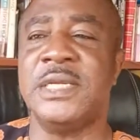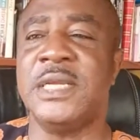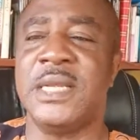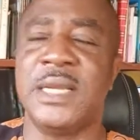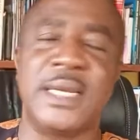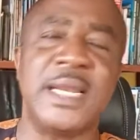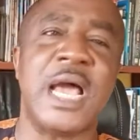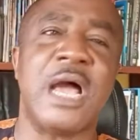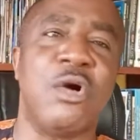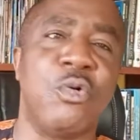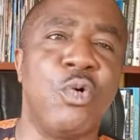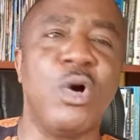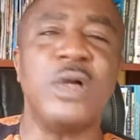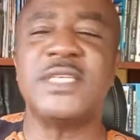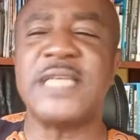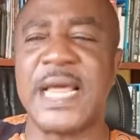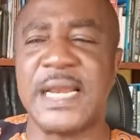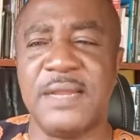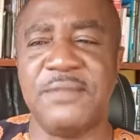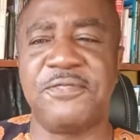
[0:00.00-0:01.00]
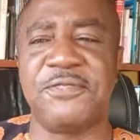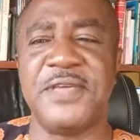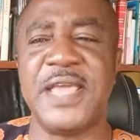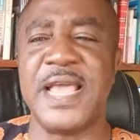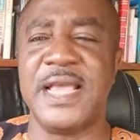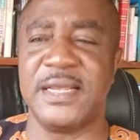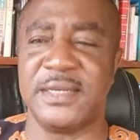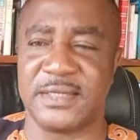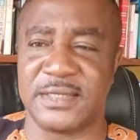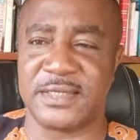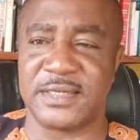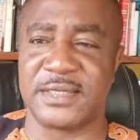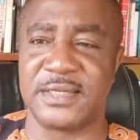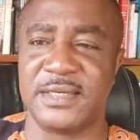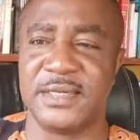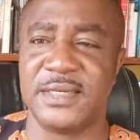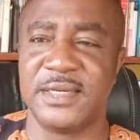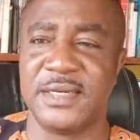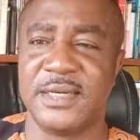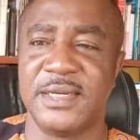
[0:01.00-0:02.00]
Now, what are the fears
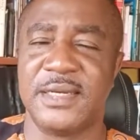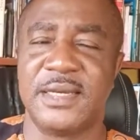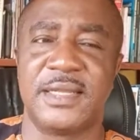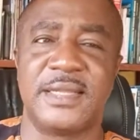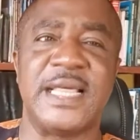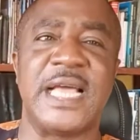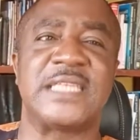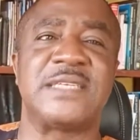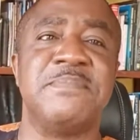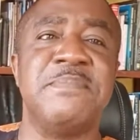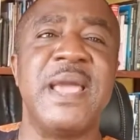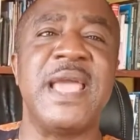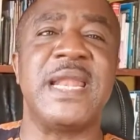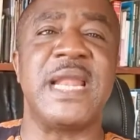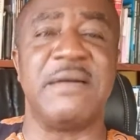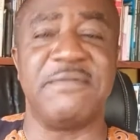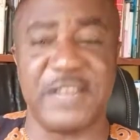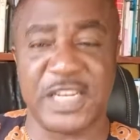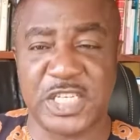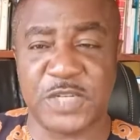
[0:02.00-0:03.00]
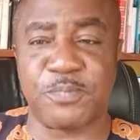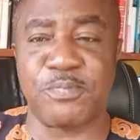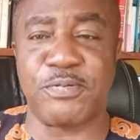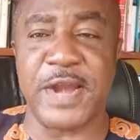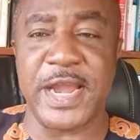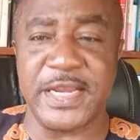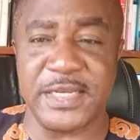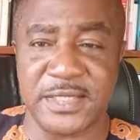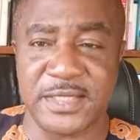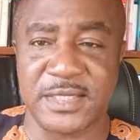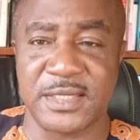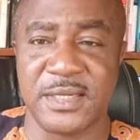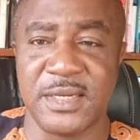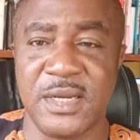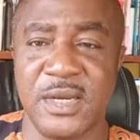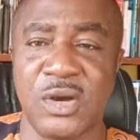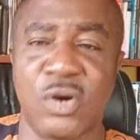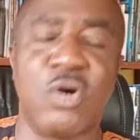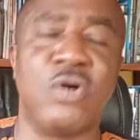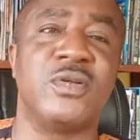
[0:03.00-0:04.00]
that men have expressed
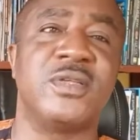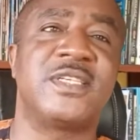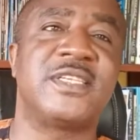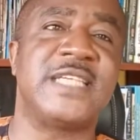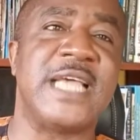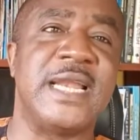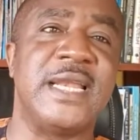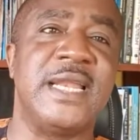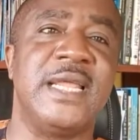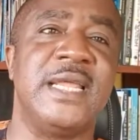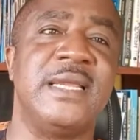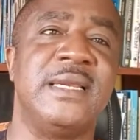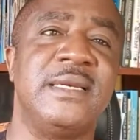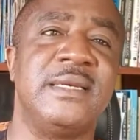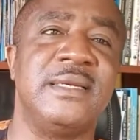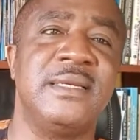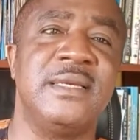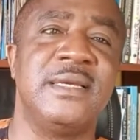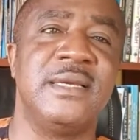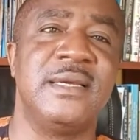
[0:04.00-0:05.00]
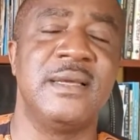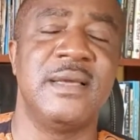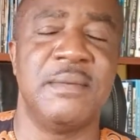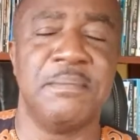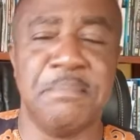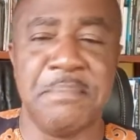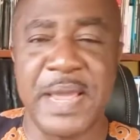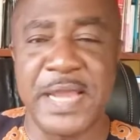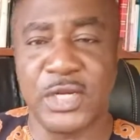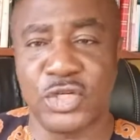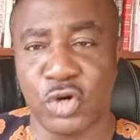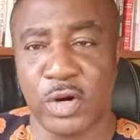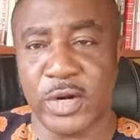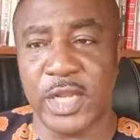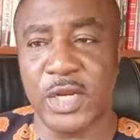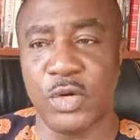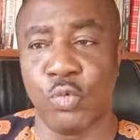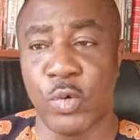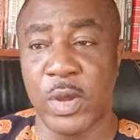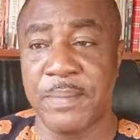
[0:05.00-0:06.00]
concerning
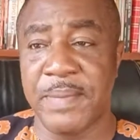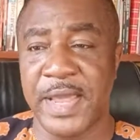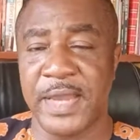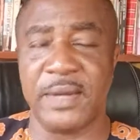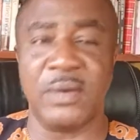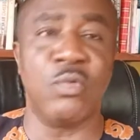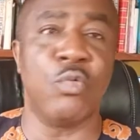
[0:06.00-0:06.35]
mentoring women?